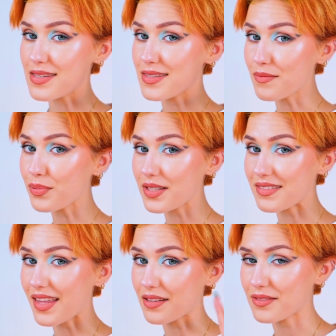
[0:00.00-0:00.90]
as simple
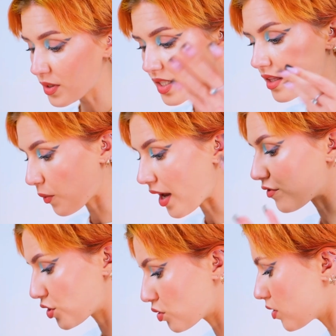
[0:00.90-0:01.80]
as that. The reason that we
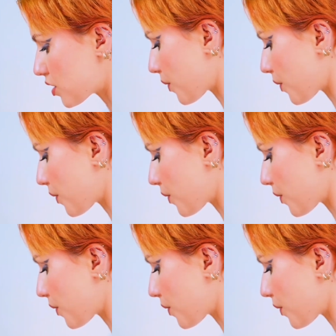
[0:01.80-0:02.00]
have to do this